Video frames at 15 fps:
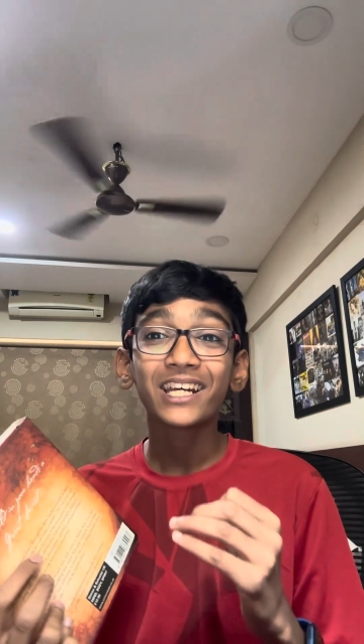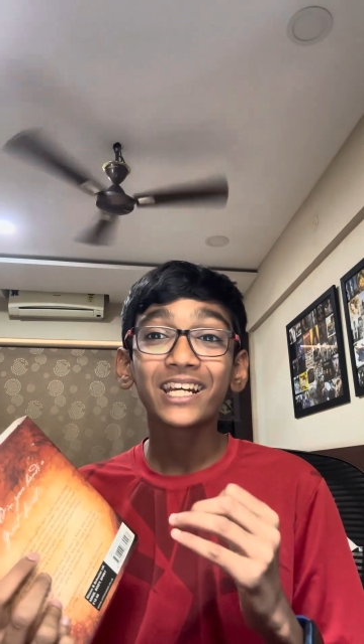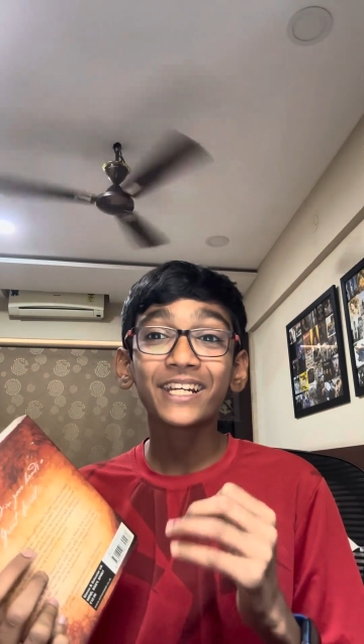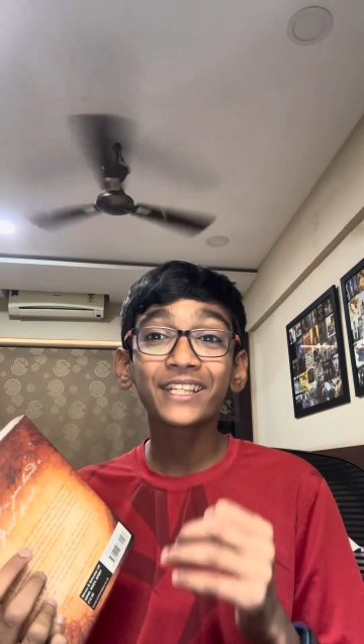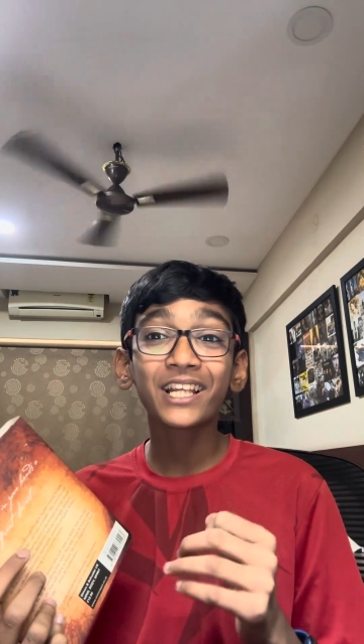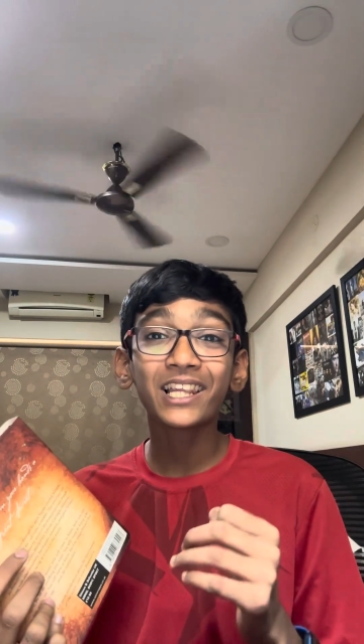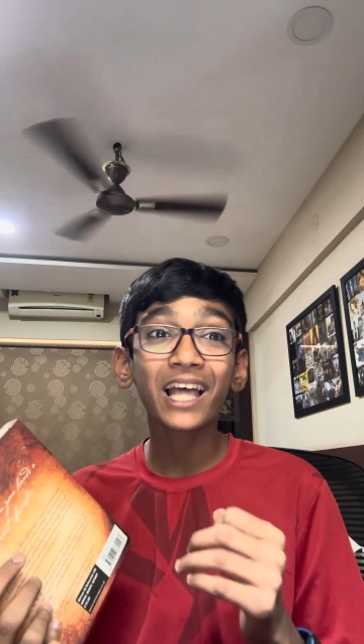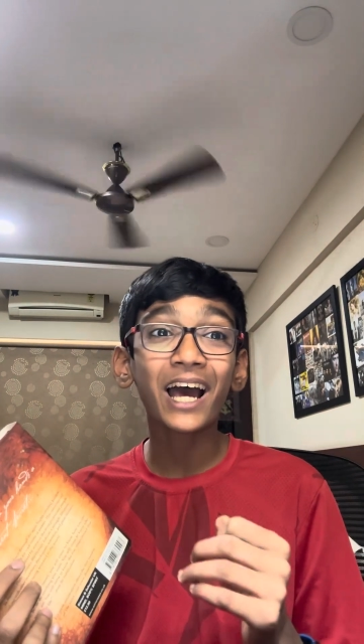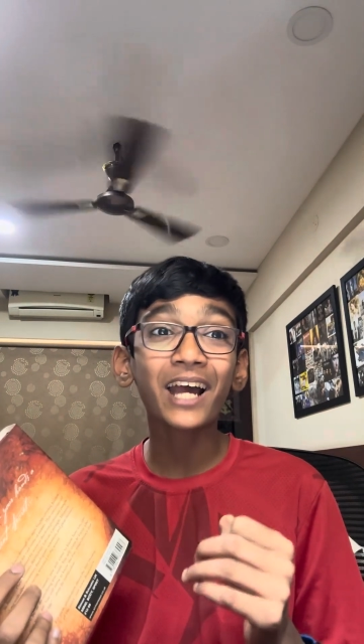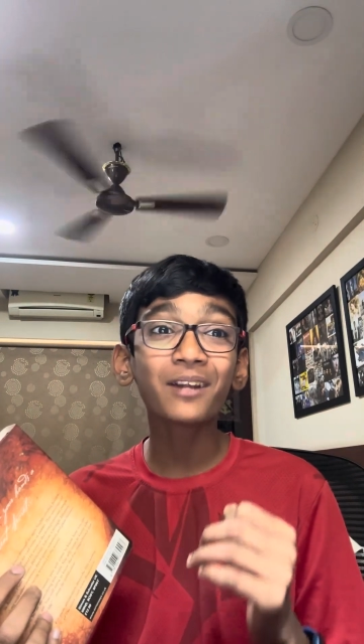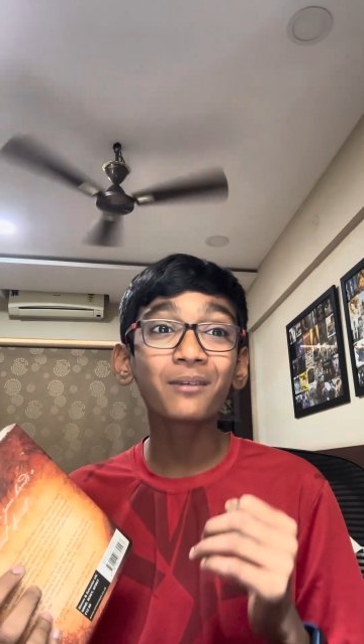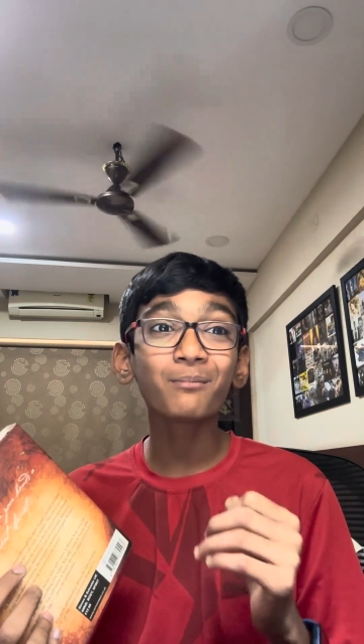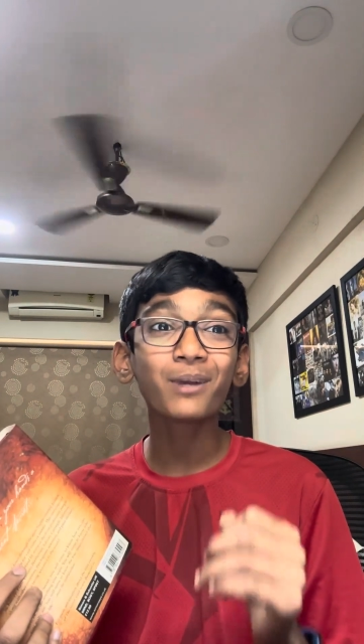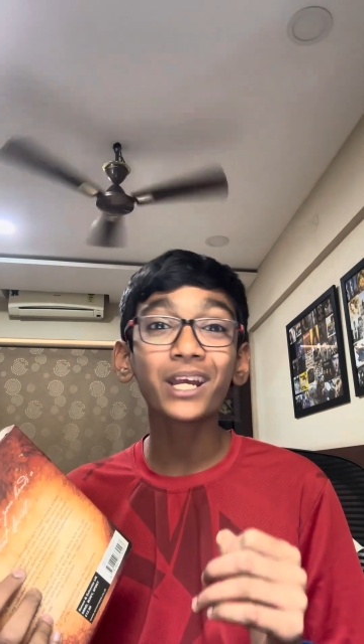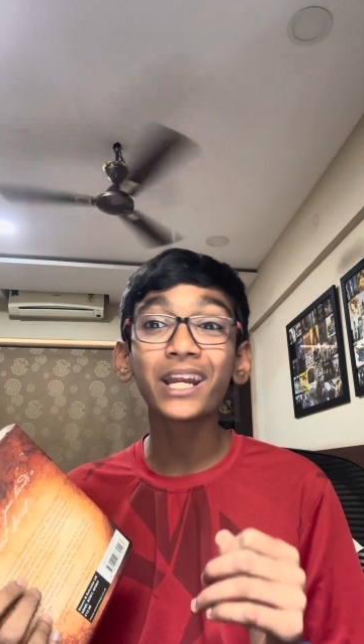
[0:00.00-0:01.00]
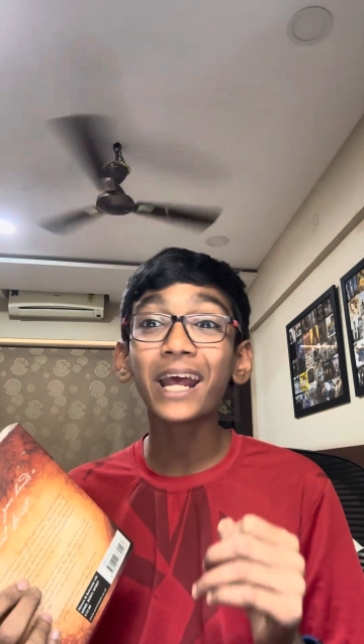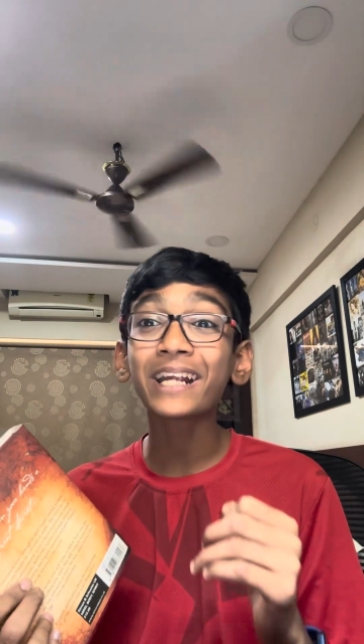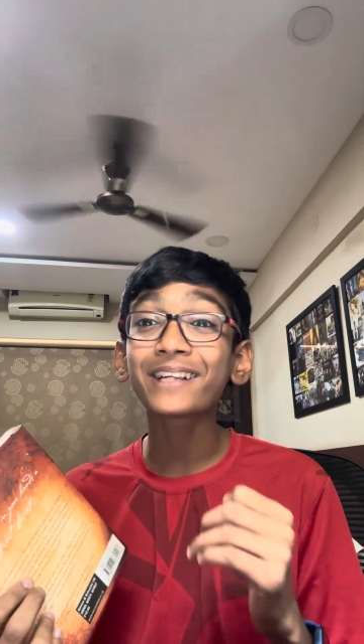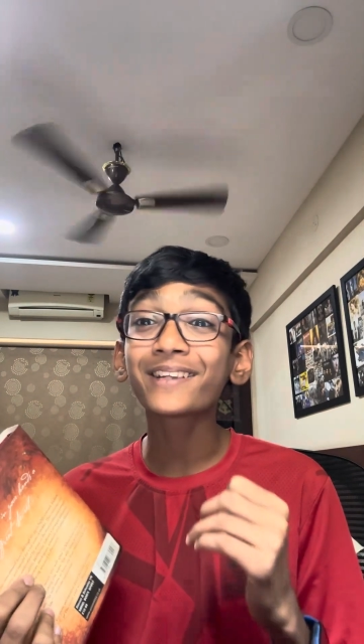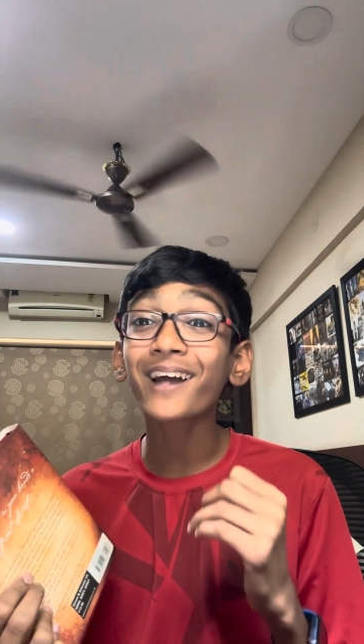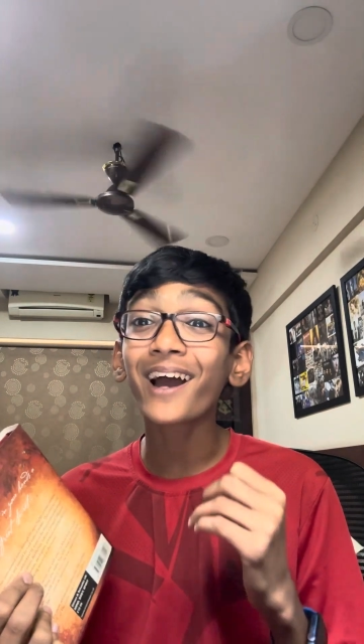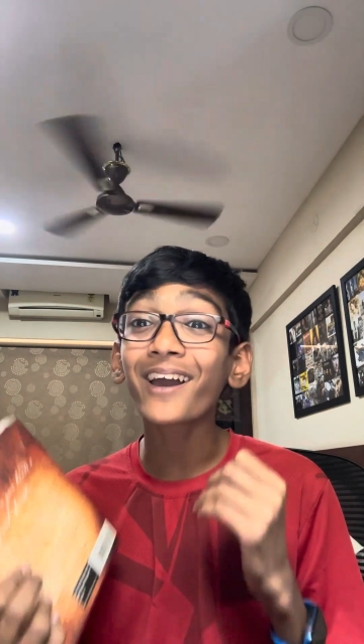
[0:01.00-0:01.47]
in a land made
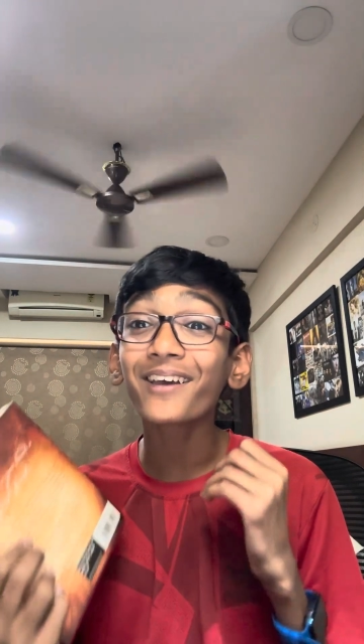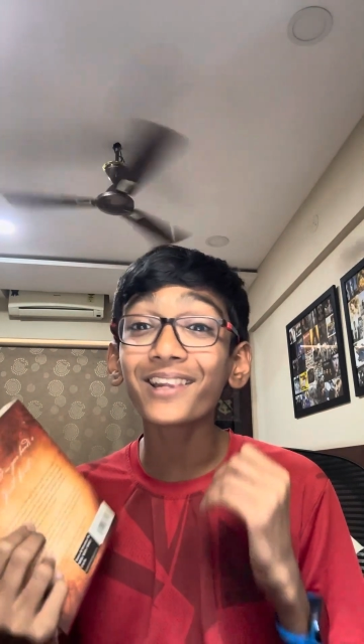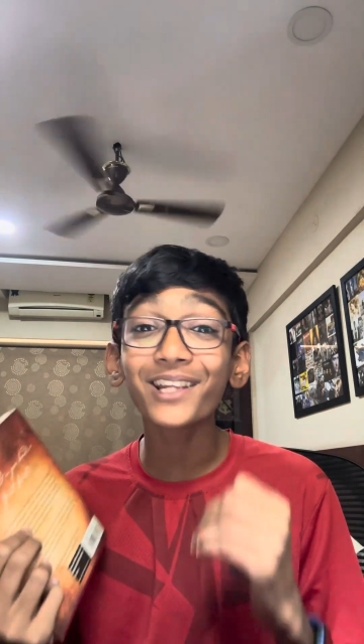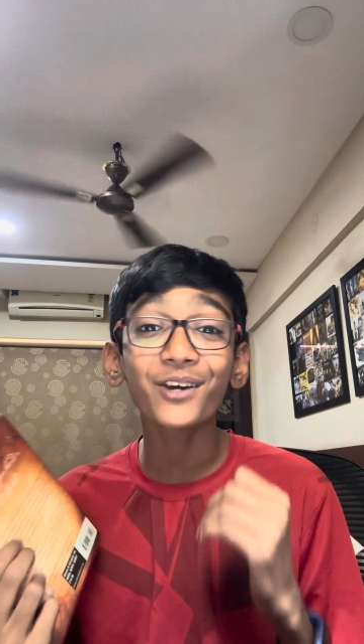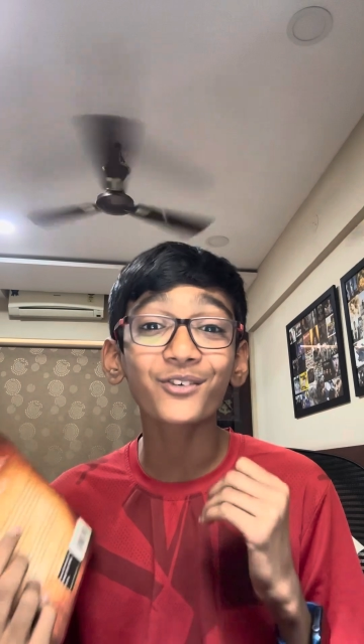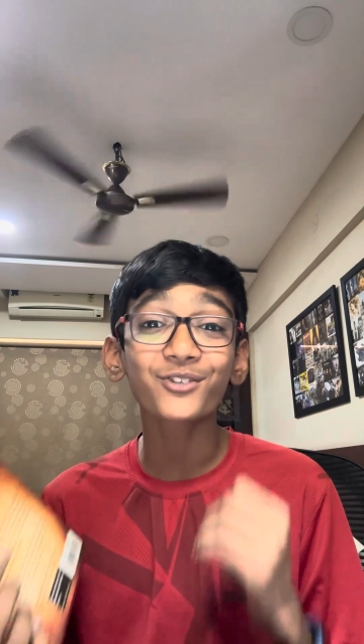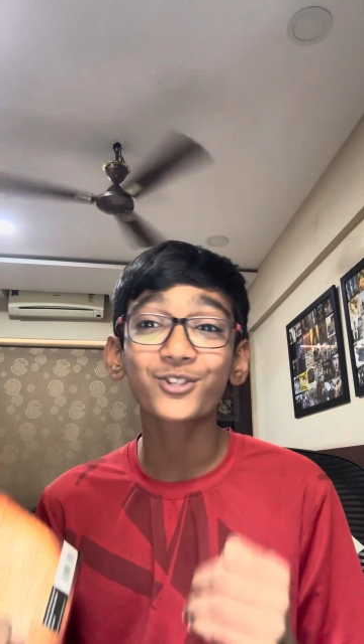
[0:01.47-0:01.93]
entirely of